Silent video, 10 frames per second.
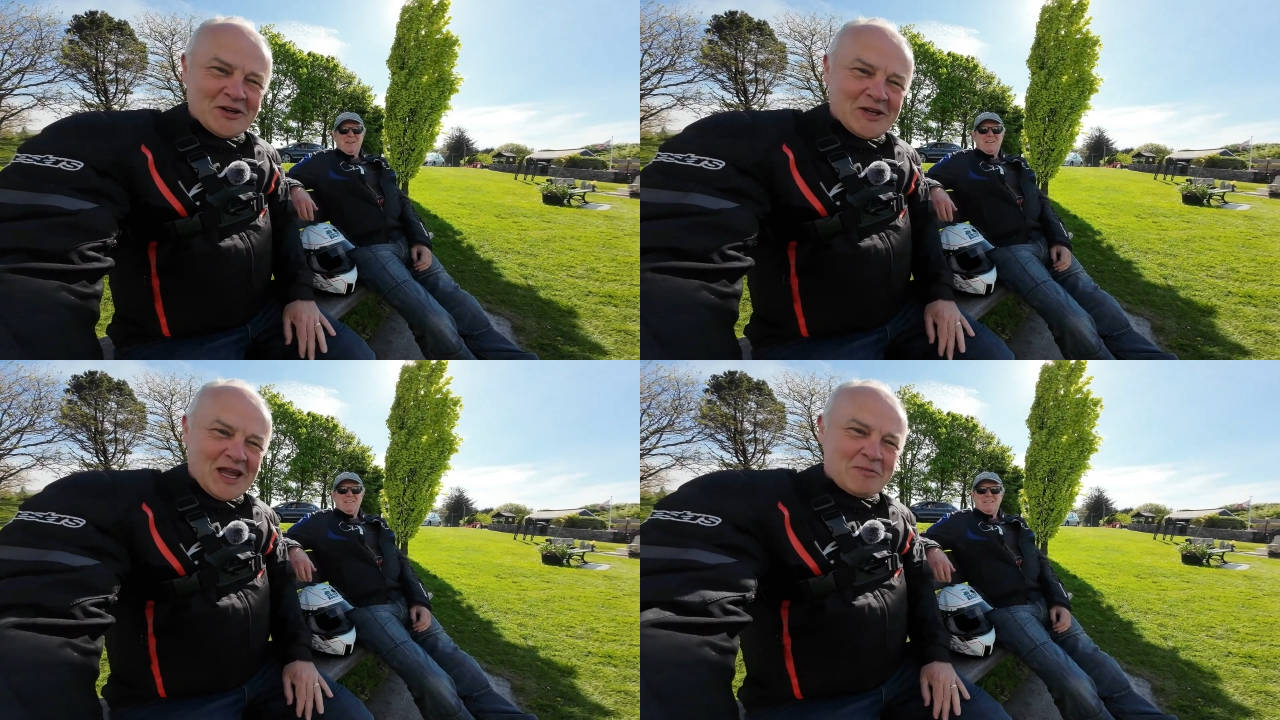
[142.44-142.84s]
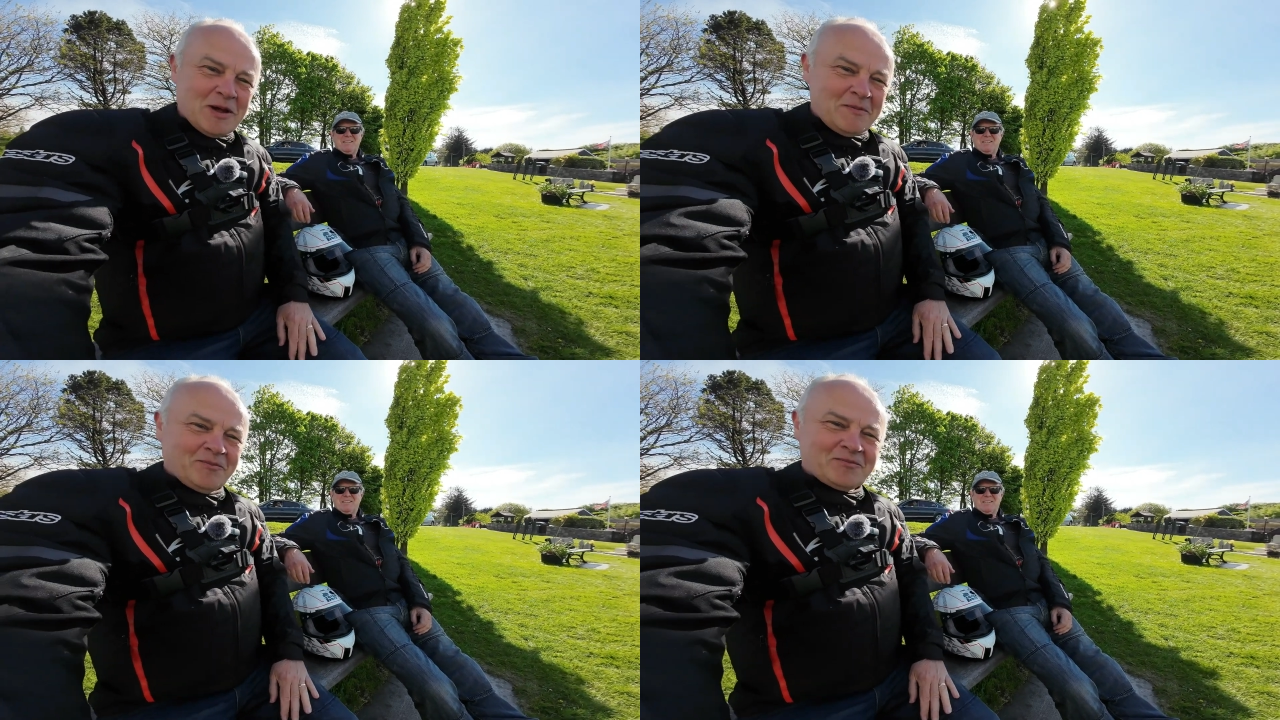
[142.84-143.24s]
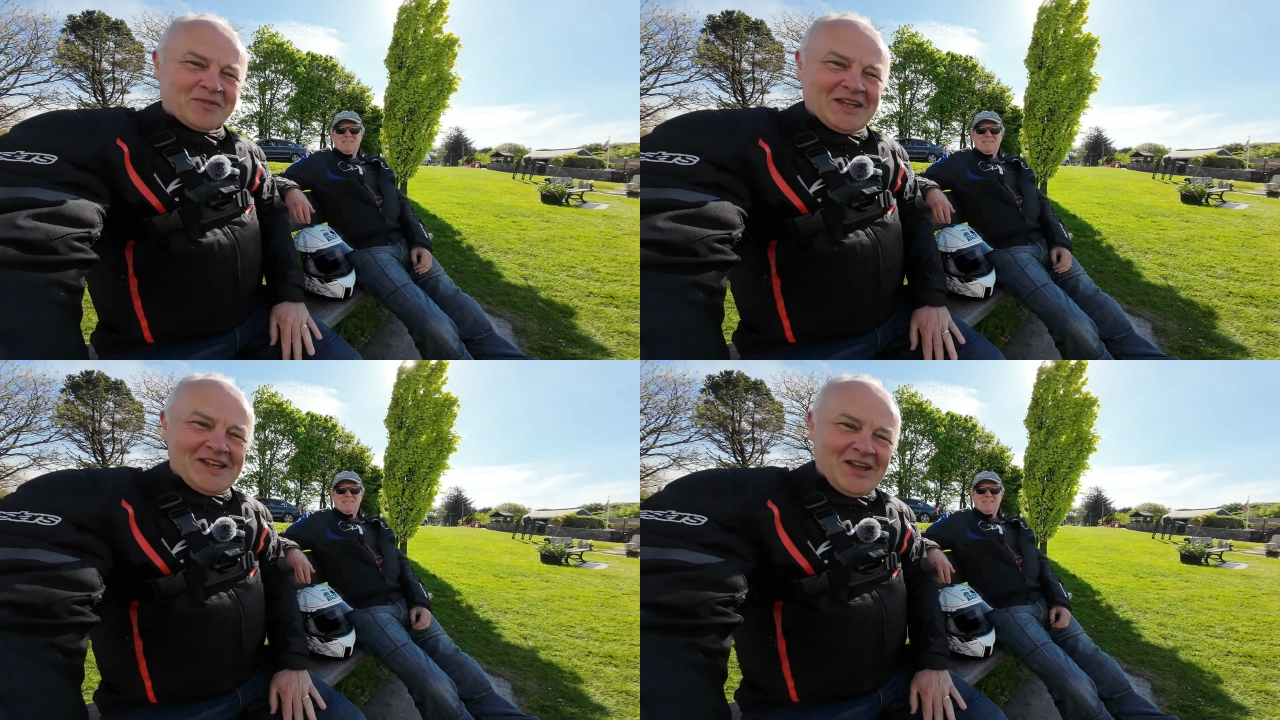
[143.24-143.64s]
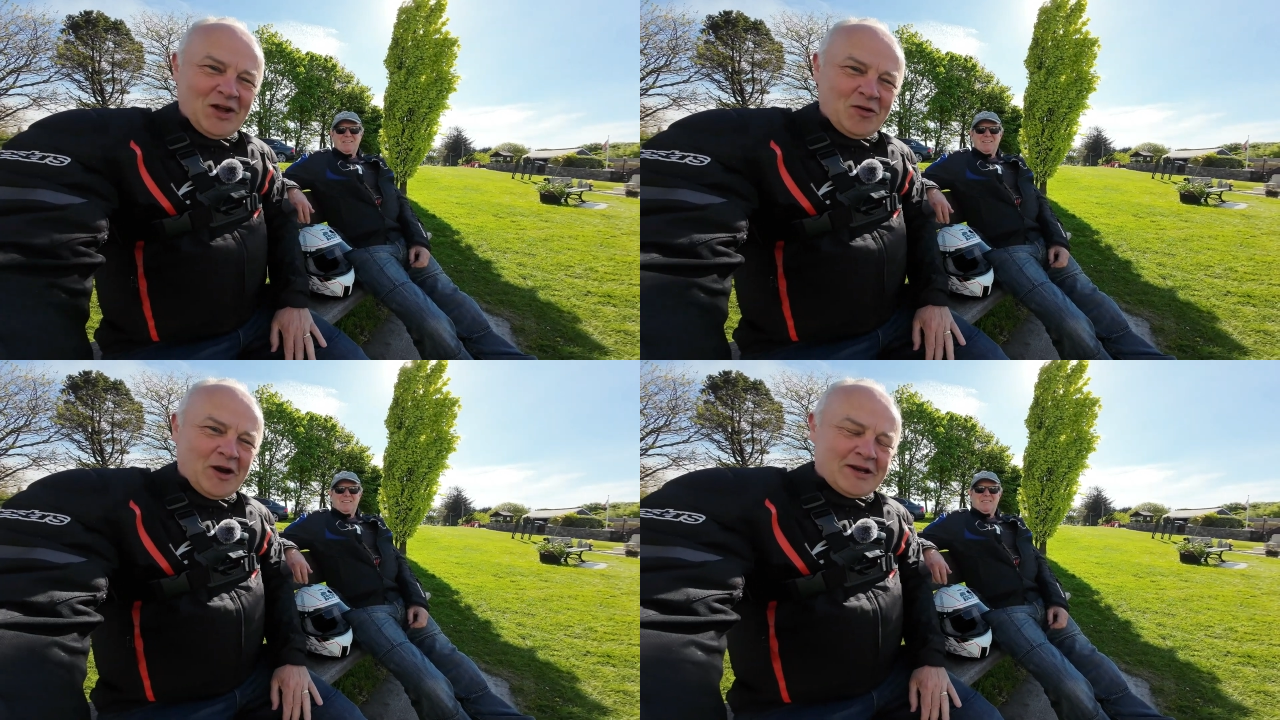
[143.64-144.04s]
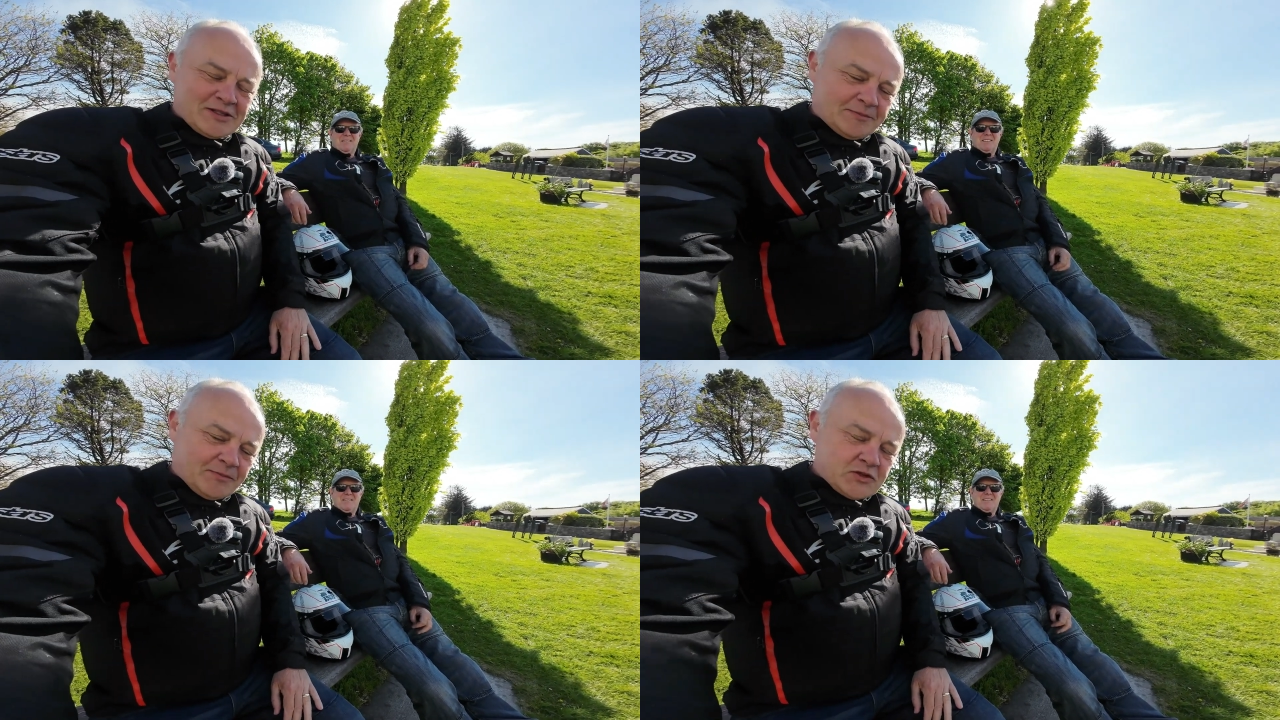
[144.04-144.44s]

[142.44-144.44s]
and neighbour. Right,